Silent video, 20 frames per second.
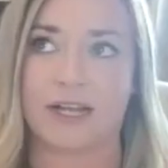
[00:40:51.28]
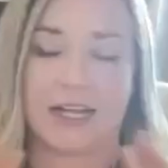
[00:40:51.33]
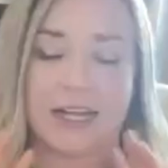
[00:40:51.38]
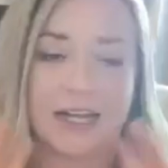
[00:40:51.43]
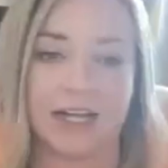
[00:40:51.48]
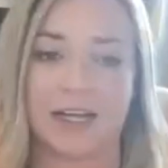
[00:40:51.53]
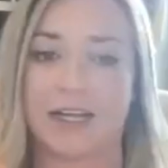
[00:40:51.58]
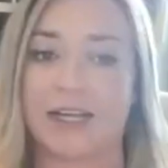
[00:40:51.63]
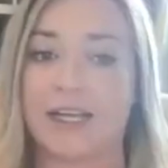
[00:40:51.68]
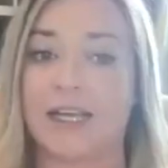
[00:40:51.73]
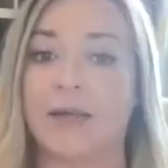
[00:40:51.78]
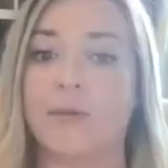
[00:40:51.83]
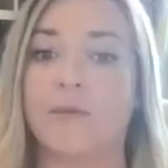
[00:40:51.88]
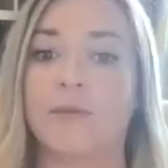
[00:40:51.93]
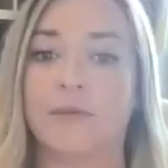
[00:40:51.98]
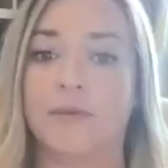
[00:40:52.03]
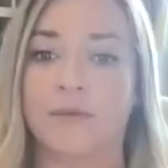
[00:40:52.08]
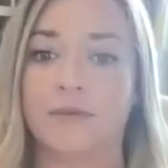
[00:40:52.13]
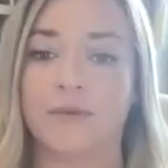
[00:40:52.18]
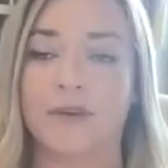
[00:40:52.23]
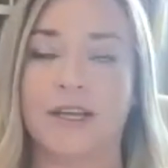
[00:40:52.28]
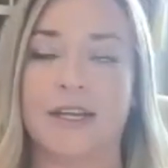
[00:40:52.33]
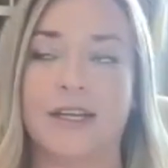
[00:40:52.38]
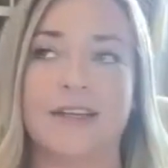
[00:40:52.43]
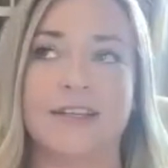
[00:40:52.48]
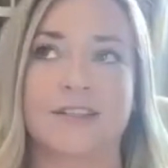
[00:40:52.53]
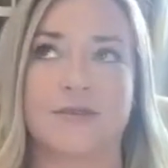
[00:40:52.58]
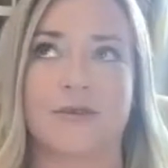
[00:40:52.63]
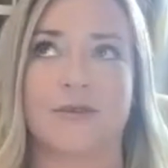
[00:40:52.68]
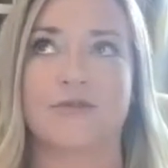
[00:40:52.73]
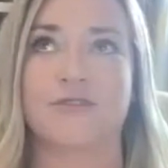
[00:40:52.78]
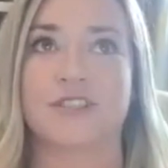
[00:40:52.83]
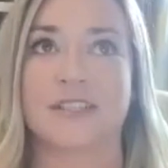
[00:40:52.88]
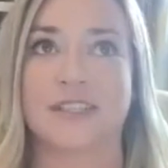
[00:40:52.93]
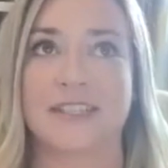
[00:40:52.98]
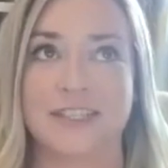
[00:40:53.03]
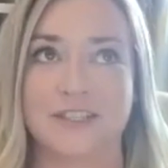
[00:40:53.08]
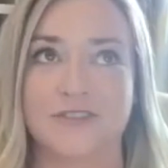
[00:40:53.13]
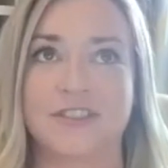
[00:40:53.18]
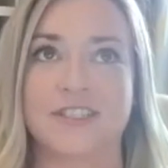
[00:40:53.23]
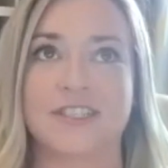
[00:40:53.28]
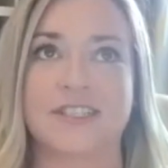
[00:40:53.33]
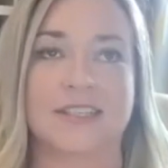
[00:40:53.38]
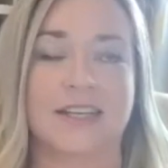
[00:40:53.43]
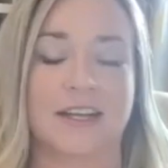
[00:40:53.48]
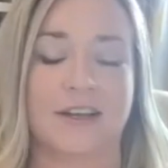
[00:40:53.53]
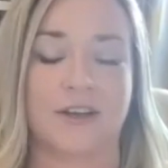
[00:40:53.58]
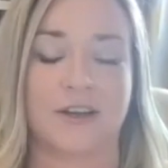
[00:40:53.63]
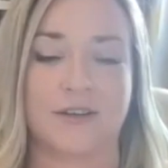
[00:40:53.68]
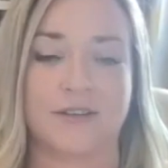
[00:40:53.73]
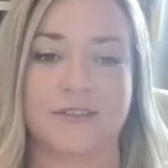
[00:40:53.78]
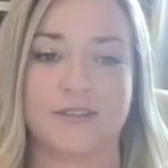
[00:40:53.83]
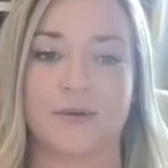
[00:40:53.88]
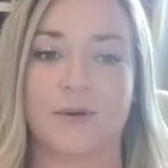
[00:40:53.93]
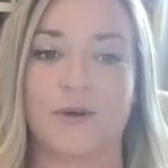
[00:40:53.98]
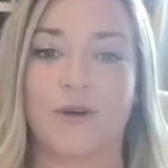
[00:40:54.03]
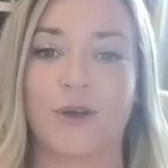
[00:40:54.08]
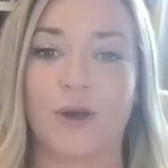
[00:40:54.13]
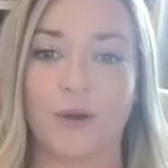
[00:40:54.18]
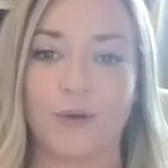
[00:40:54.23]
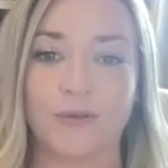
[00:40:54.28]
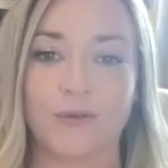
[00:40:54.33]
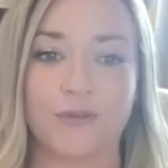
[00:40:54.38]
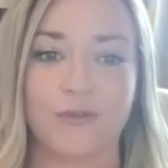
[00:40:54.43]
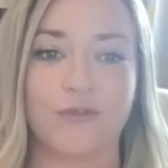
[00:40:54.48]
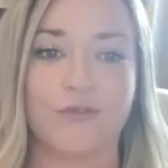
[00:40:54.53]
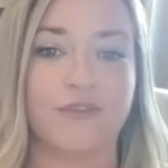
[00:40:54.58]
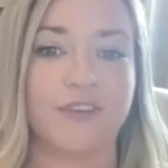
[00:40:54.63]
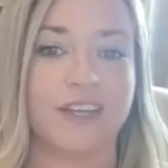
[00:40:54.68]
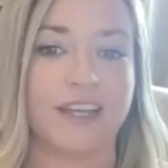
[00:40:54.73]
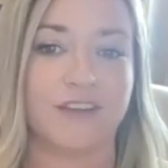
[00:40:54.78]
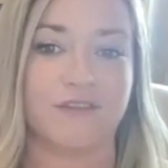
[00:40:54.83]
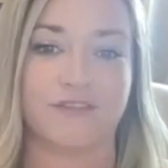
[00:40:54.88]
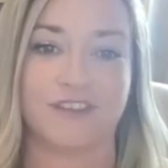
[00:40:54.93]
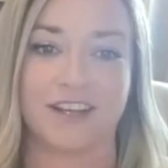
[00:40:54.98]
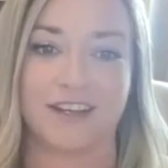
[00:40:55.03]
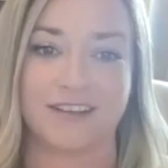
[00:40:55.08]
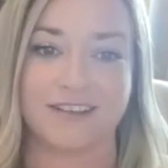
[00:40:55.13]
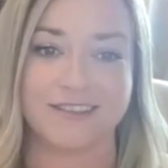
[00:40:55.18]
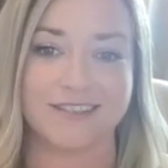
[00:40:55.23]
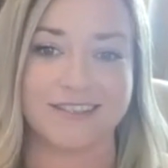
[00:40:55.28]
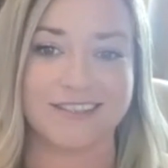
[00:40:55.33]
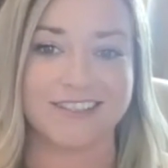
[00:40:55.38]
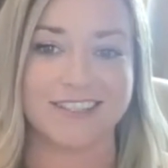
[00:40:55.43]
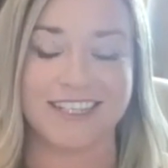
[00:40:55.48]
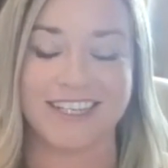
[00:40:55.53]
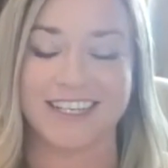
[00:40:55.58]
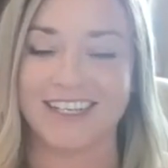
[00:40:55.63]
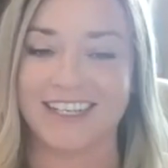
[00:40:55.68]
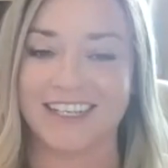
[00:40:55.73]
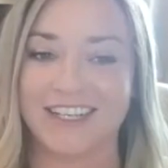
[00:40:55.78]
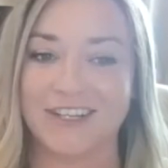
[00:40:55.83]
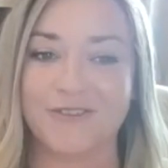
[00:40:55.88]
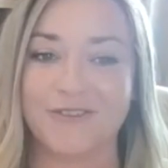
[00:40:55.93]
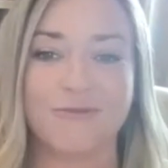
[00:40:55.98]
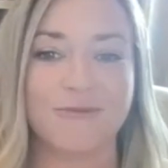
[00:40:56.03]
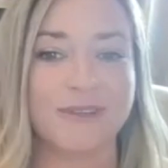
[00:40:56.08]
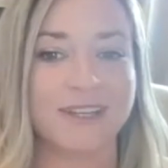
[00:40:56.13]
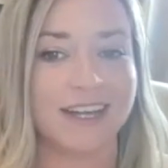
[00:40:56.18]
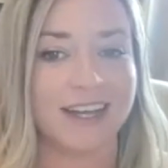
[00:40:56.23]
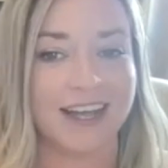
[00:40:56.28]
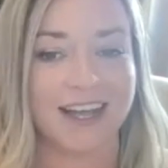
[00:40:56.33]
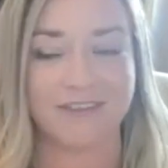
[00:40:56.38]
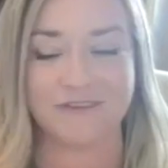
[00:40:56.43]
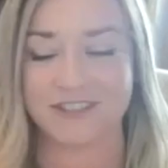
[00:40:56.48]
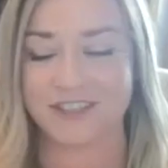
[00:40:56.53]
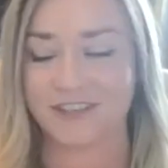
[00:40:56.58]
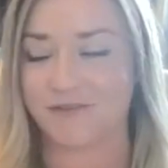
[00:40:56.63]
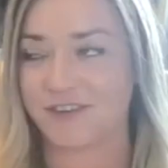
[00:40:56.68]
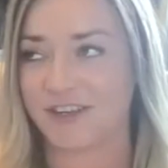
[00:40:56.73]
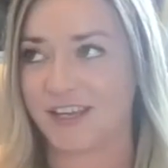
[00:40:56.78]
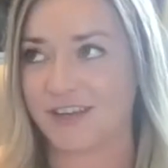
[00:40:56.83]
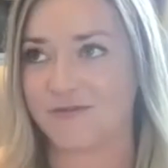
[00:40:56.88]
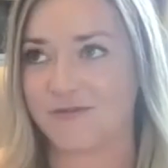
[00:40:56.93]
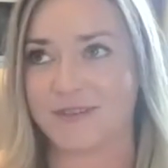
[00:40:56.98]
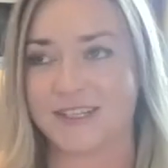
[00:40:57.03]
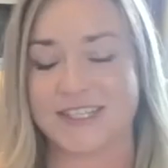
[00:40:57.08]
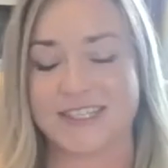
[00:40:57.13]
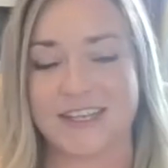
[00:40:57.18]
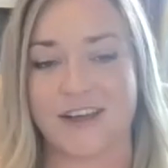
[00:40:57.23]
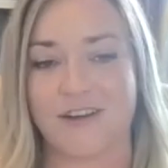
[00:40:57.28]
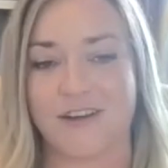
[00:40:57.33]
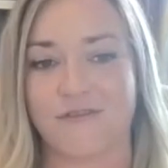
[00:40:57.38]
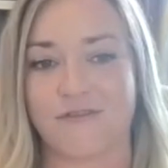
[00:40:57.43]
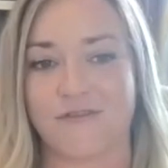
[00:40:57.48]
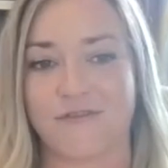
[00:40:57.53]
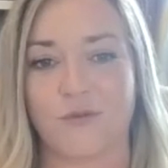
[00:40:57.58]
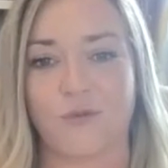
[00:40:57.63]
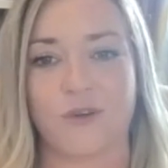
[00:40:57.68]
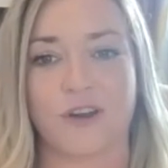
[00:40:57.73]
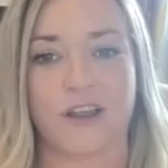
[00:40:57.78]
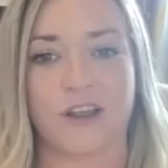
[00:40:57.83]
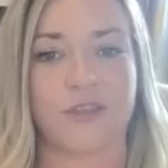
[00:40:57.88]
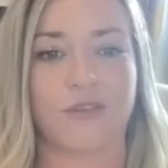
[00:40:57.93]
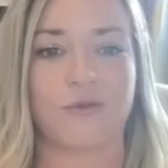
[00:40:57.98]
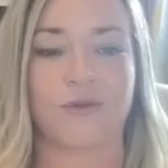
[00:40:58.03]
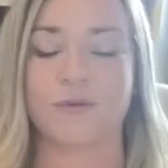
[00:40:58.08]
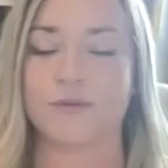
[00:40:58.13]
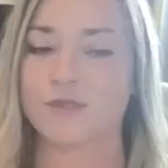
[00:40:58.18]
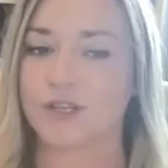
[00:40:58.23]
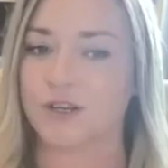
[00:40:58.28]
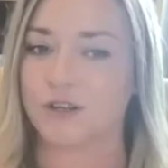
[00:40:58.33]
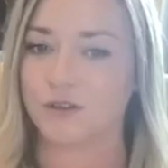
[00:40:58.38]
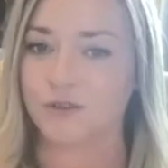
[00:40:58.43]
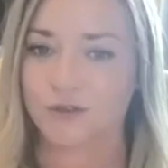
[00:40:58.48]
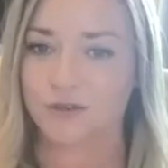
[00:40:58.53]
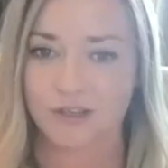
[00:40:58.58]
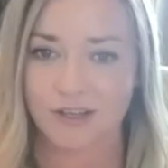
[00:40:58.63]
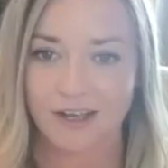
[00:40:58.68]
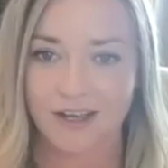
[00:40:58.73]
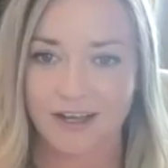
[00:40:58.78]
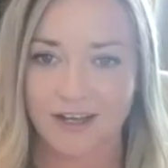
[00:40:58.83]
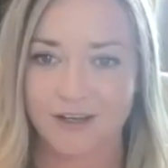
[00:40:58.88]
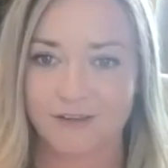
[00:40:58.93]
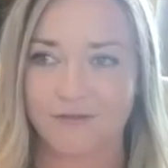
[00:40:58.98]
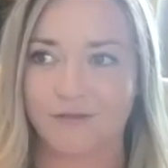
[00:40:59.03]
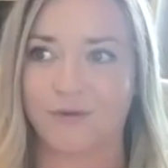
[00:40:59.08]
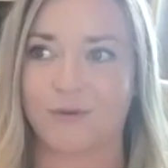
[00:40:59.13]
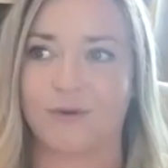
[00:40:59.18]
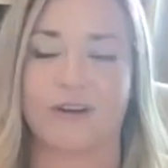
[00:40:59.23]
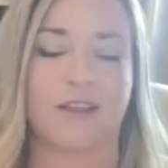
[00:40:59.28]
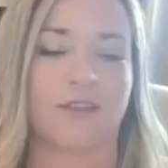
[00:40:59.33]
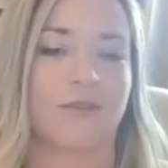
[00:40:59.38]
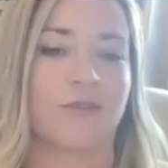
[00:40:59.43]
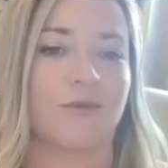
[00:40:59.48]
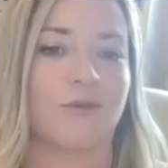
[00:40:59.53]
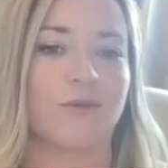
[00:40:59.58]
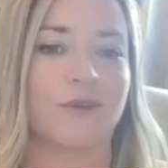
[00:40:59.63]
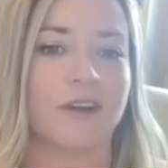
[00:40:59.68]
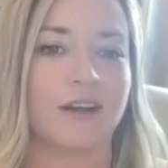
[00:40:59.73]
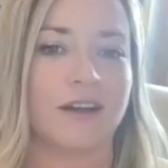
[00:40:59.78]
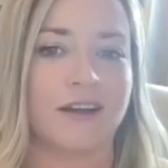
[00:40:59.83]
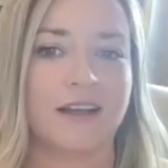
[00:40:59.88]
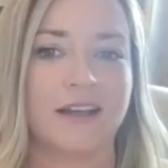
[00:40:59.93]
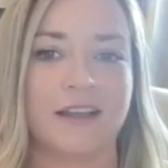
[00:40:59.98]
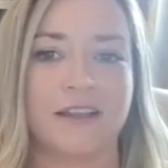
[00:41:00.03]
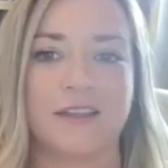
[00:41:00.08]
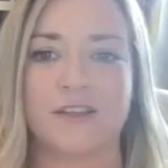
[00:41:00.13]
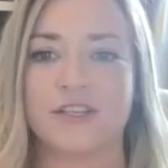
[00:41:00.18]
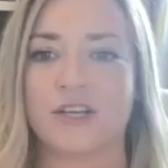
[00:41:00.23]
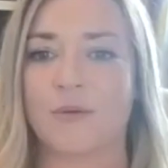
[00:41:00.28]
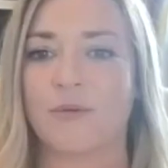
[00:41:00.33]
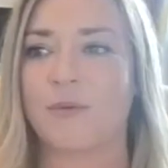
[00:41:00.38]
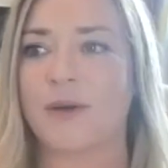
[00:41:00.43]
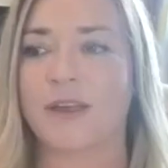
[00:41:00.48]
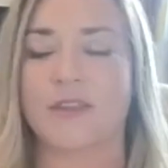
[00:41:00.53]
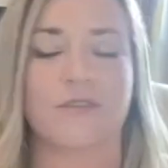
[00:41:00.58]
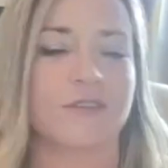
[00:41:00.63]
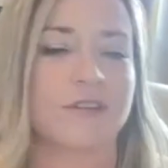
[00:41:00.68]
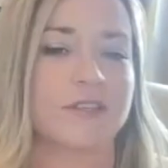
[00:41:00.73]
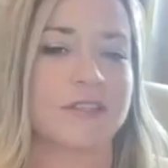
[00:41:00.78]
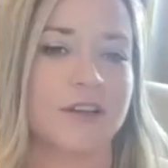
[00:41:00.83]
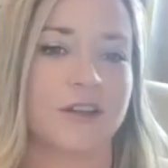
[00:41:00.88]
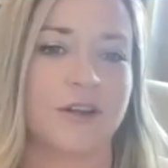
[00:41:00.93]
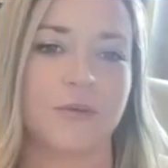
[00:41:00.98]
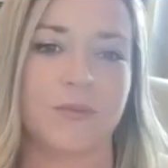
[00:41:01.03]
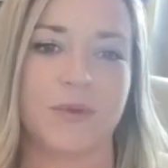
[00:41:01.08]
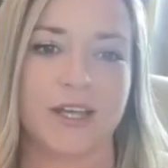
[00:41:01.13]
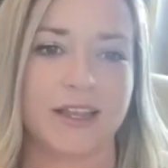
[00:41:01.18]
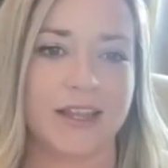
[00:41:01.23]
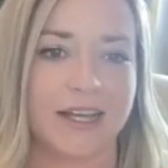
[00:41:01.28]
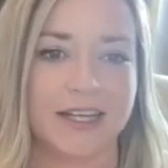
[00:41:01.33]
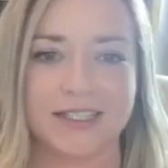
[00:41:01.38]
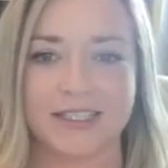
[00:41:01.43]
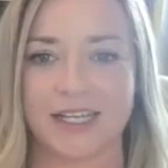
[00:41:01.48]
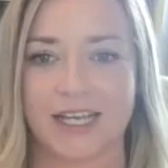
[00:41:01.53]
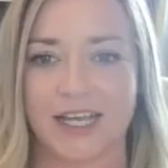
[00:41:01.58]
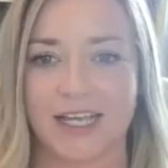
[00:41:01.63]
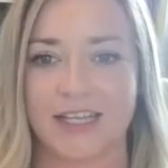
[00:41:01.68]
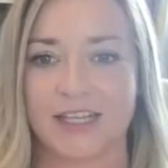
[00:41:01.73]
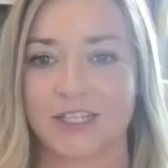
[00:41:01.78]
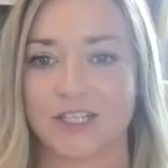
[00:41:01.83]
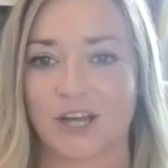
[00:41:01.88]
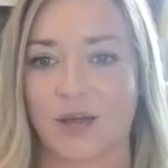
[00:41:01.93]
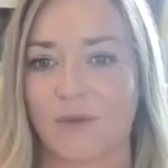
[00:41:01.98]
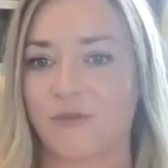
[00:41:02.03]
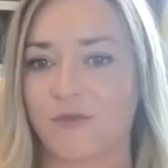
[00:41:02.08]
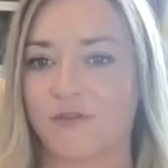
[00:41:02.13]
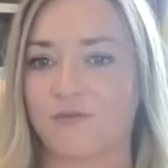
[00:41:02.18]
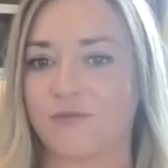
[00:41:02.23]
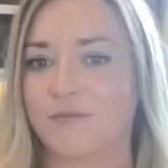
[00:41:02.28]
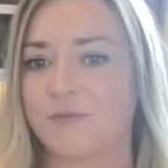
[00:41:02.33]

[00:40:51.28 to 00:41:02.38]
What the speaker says: I can't keep. So I'll literally just let go. So I'll go through forgiveness. Normally I have to forgive myself for what I thought it was going to look like, for what I thought the type of mother I was going to be that day, the type of